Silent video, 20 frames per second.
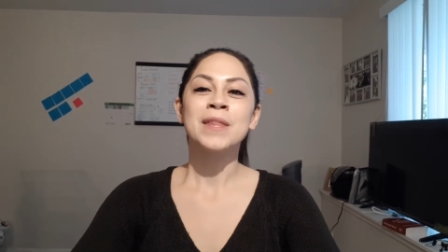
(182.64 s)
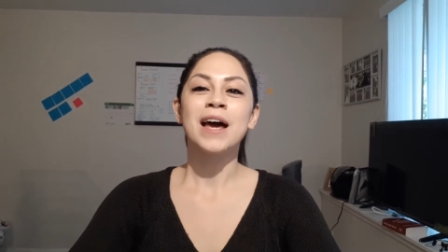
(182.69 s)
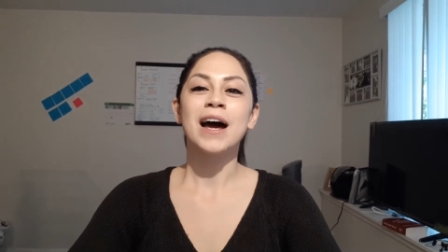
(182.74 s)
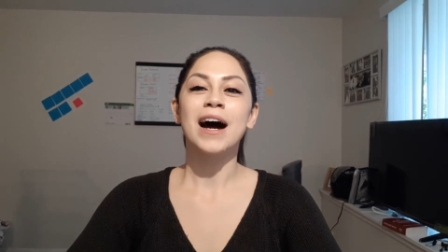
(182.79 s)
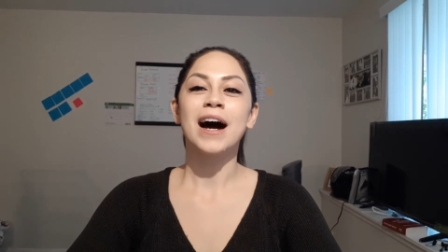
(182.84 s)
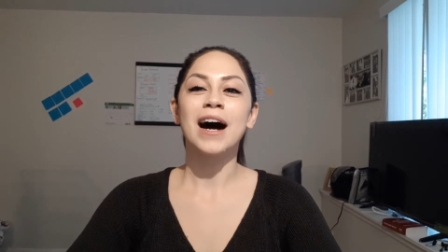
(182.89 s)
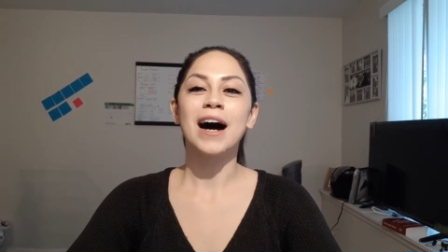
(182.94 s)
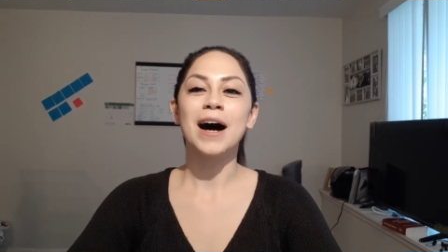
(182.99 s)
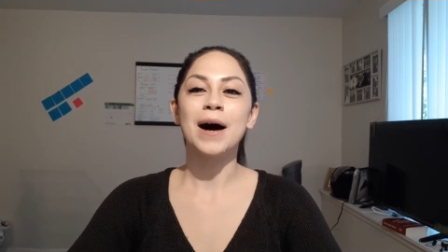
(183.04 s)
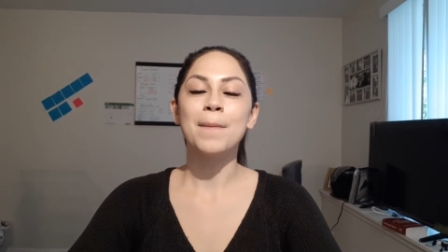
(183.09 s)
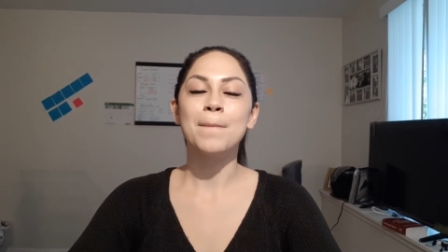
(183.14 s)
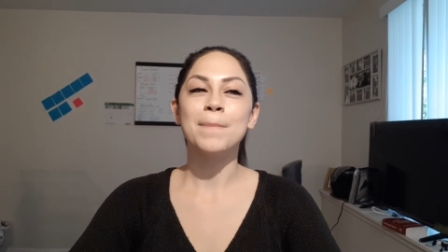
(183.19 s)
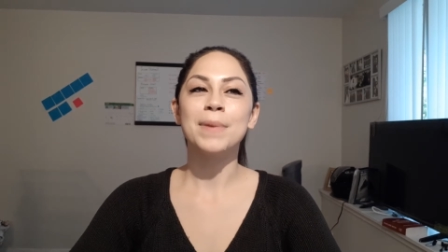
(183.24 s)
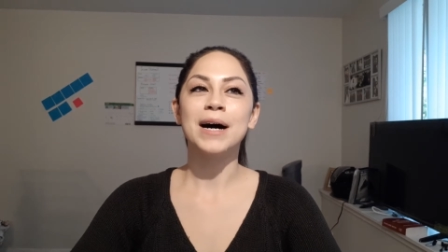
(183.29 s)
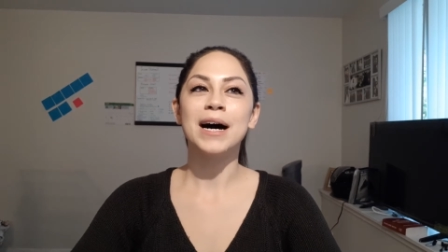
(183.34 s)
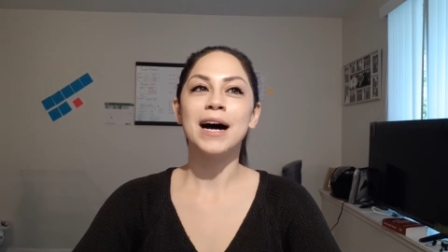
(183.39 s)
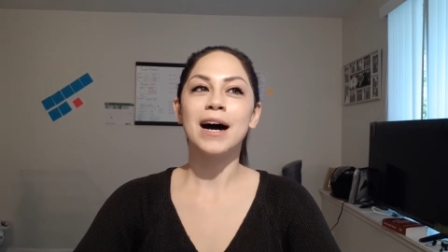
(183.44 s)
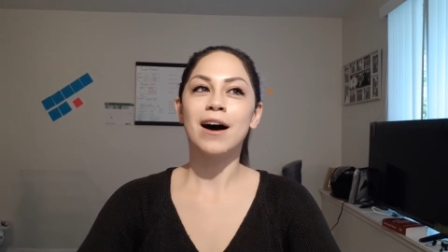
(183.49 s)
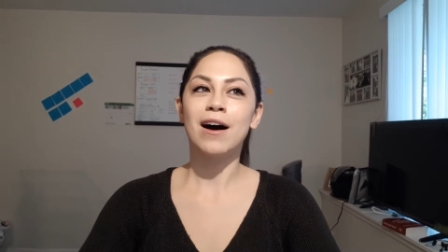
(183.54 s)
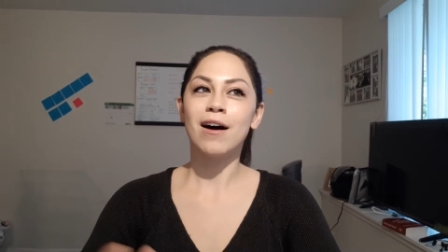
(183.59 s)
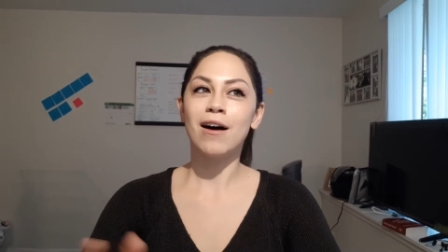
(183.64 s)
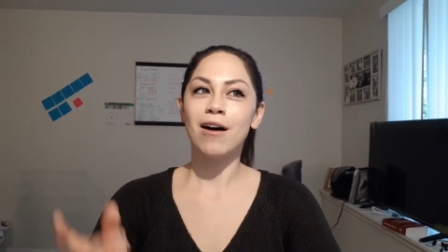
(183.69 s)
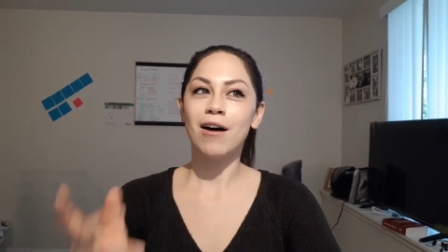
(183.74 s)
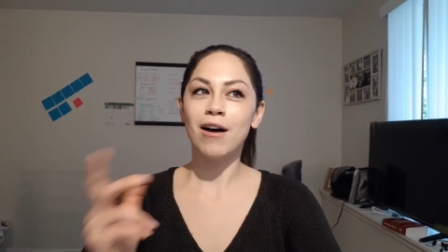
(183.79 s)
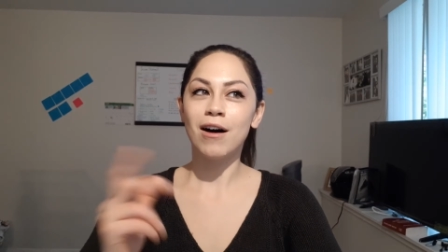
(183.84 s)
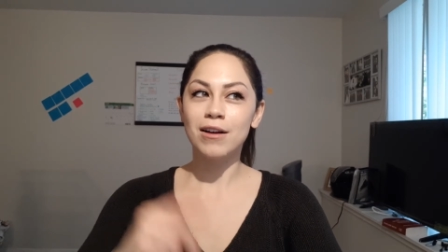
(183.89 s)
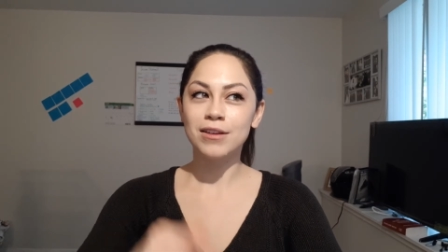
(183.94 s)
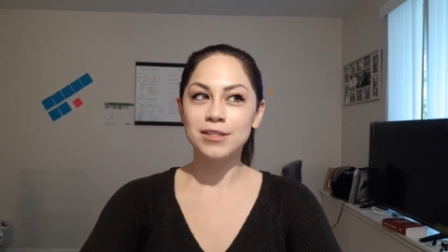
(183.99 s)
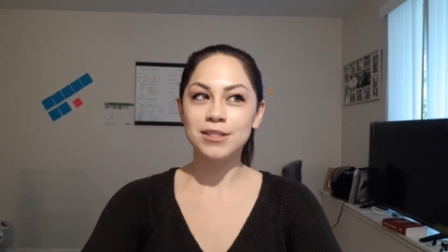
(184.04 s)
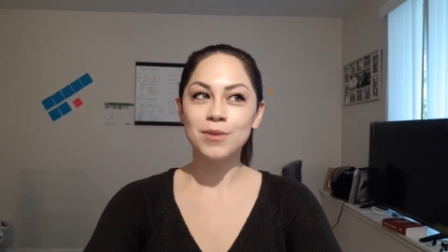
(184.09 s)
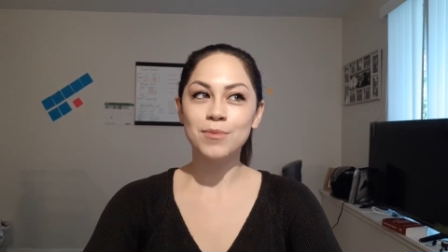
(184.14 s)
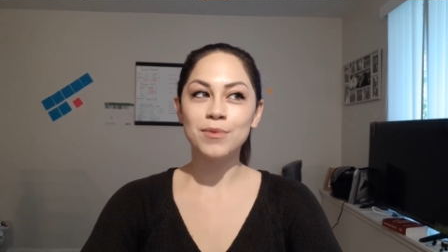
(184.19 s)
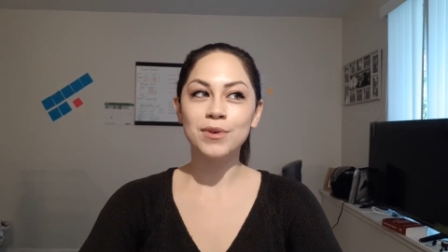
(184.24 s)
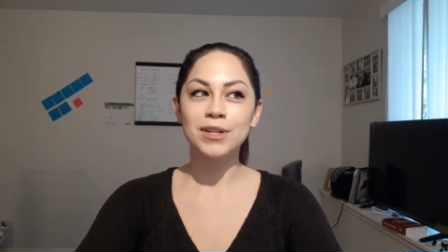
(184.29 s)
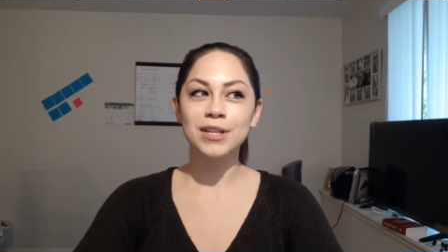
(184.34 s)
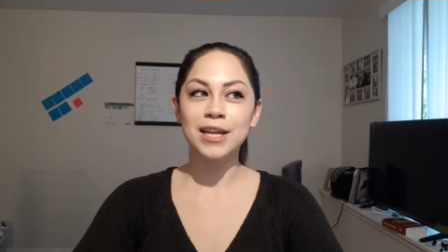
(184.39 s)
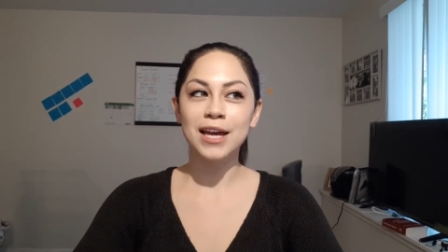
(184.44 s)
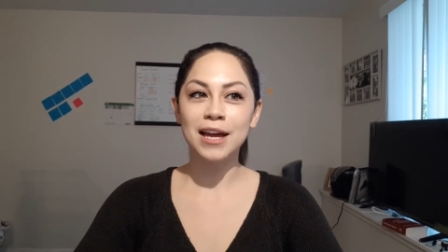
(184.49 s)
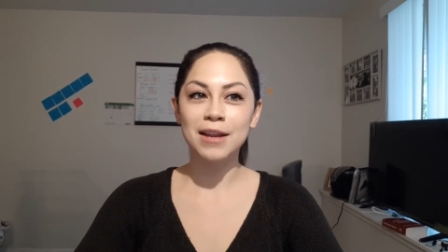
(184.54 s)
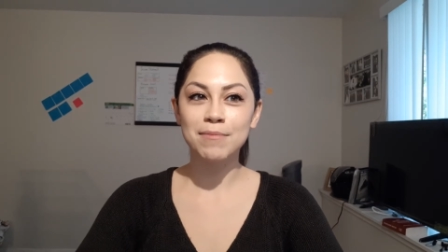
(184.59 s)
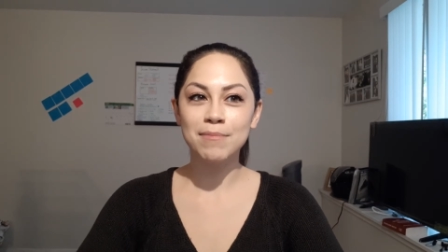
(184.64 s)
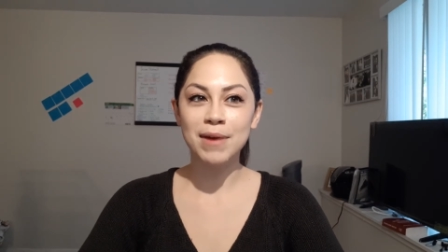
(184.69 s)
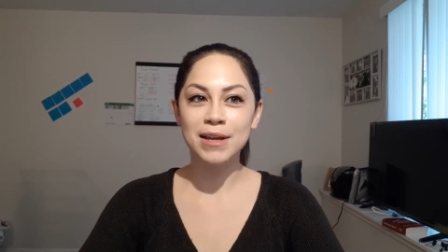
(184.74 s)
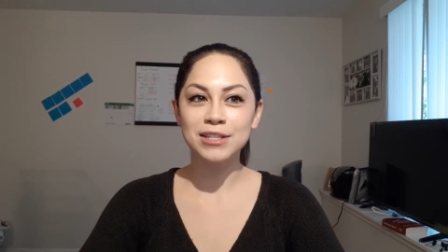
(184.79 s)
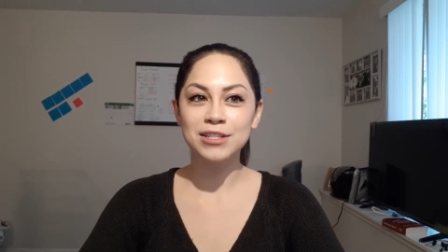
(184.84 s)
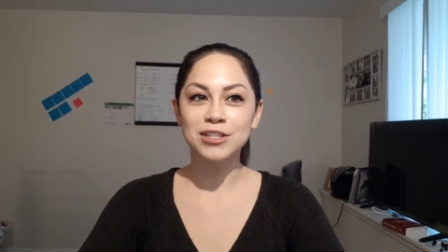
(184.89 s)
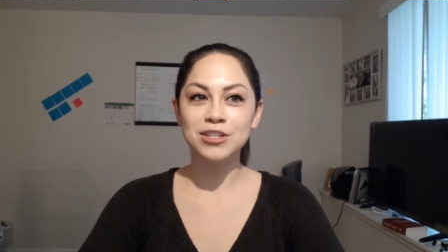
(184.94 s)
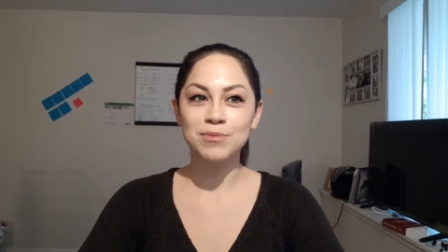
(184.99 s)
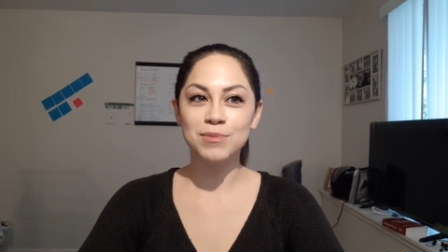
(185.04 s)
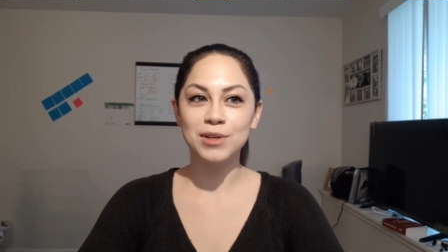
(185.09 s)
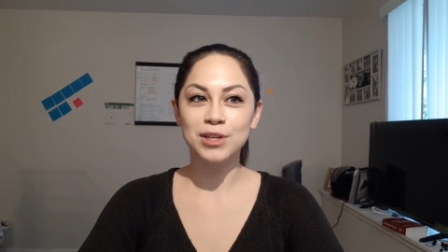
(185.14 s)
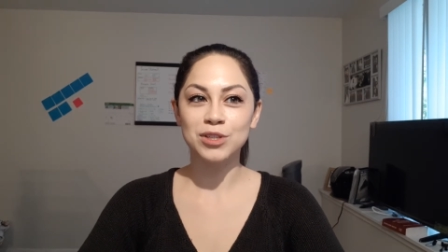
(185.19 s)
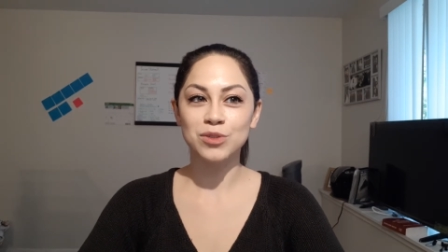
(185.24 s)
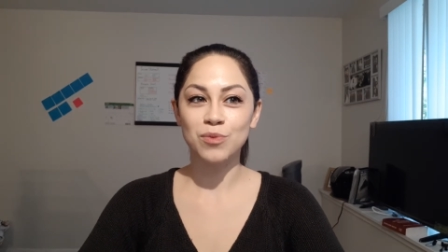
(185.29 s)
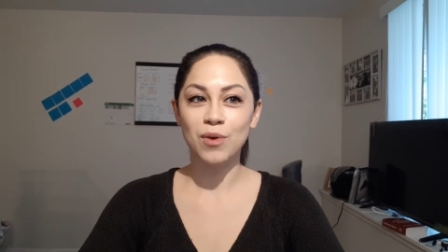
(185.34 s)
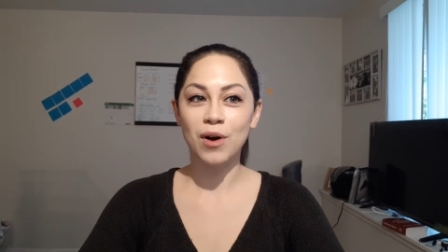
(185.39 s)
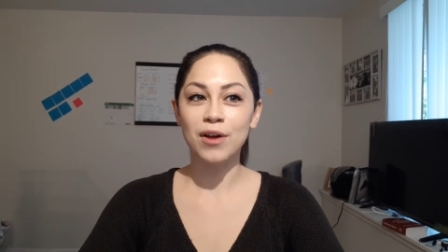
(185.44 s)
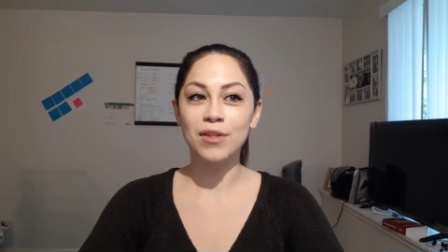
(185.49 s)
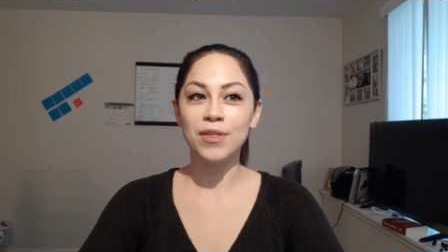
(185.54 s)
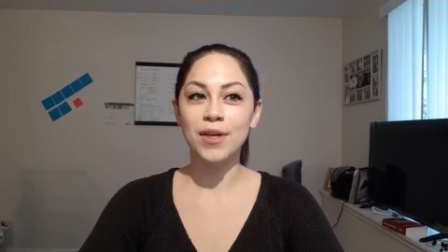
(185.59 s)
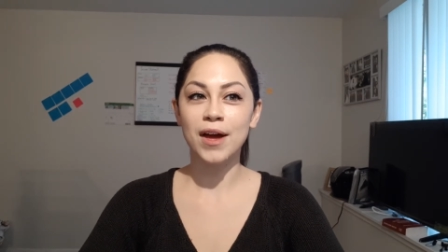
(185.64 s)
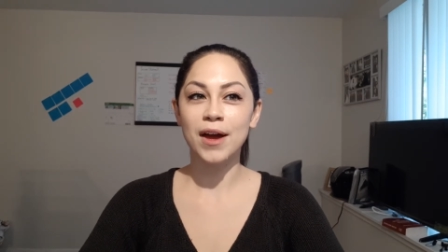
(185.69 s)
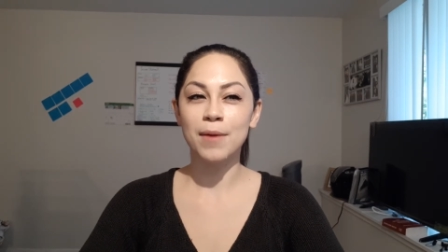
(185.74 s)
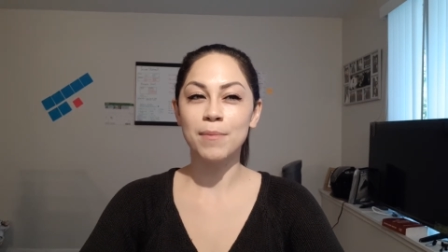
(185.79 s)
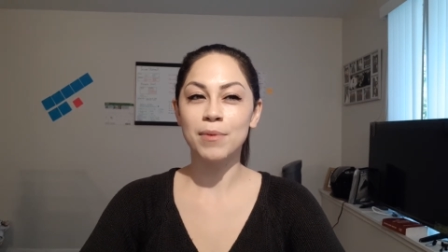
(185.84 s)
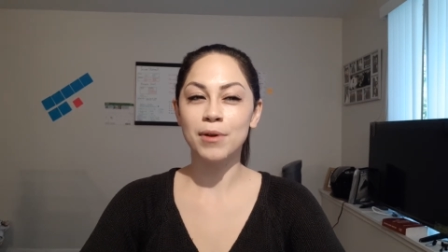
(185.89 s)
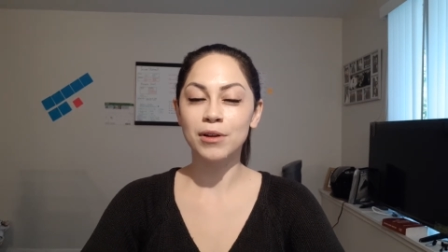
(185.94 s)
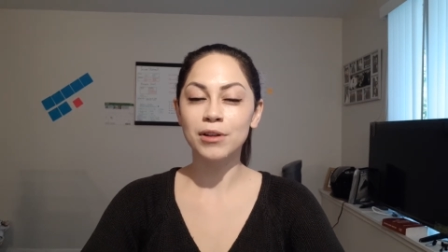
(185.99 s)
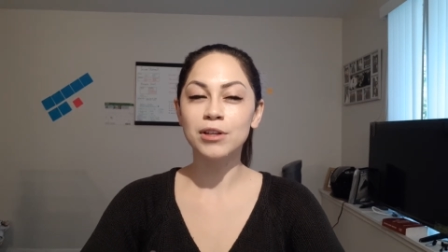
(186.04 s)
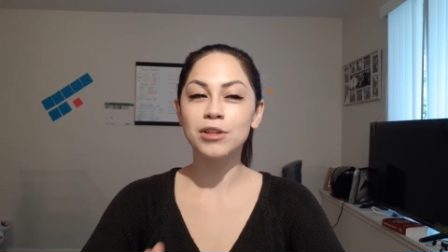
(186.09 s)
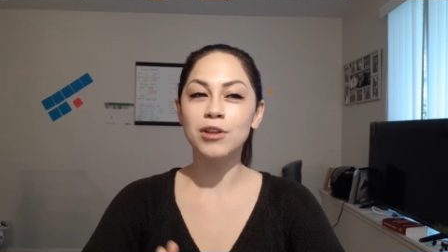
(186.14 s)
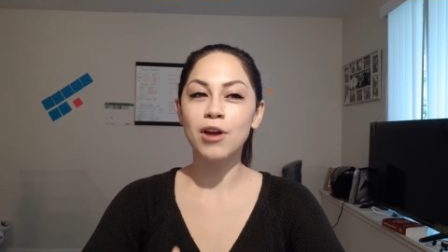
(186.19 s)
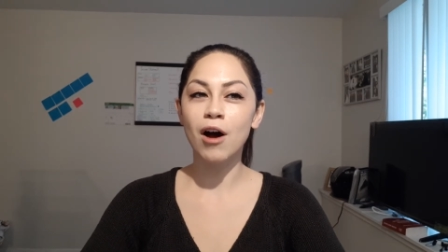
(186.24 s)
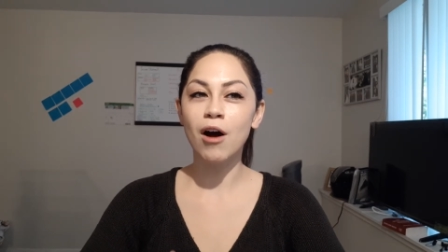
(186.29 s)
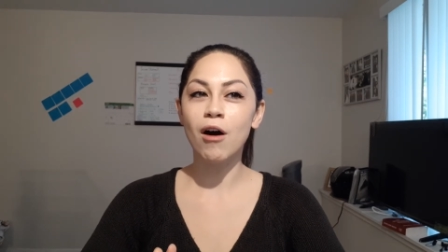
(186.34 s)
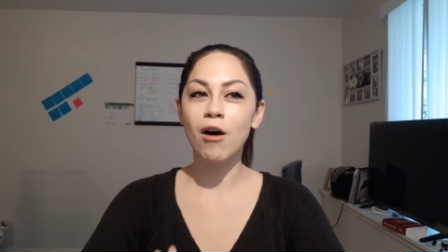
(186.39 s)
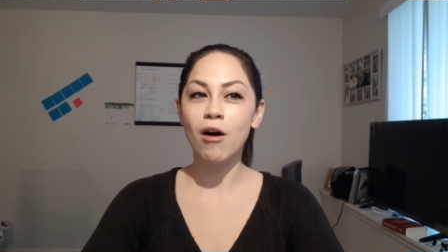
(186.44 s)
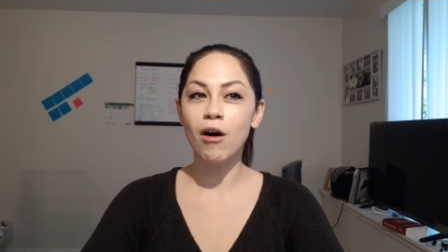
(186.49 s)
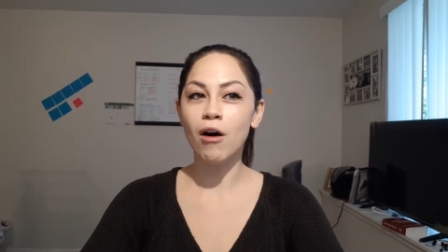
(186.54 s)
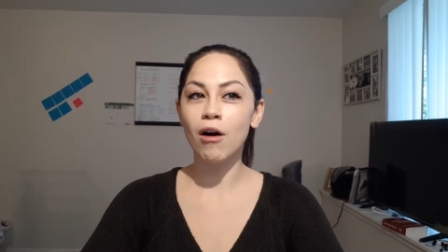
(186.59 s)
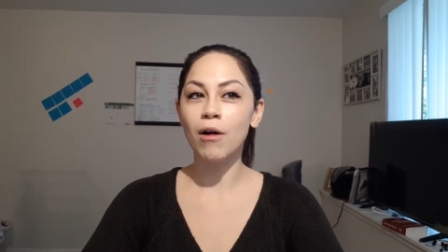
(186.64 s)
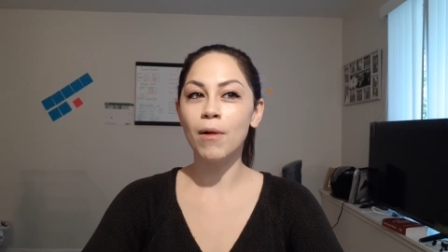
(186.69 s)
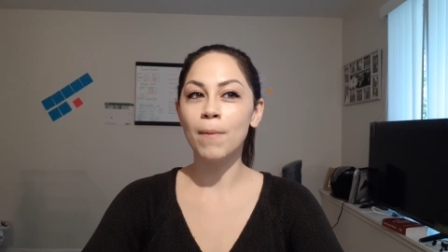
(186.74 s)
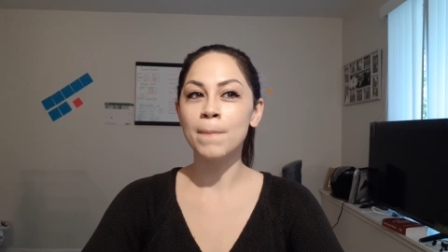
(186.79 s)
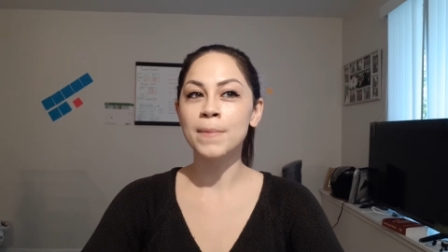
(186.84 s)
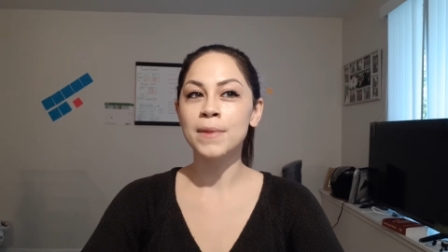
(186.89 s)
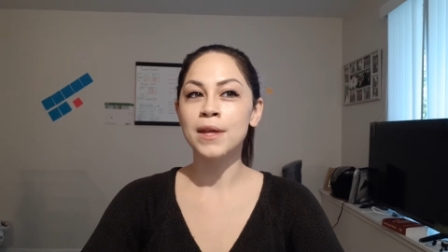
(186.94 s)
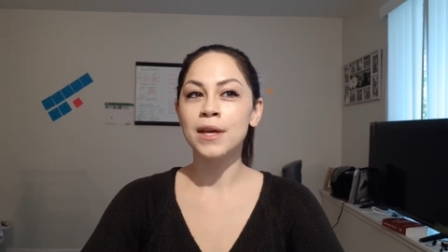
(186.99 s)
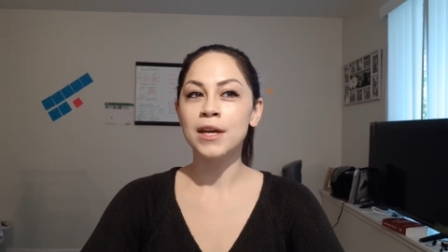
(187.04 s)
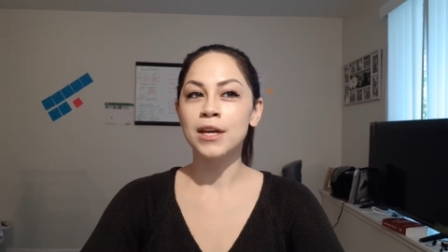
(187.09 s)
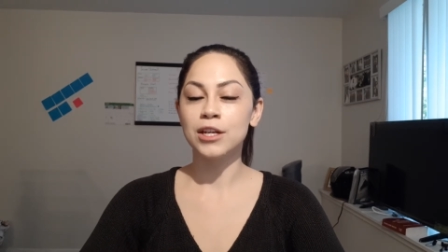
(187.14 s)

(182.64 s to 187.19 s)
Uh, but someone had mentioned to me as well that apparently not all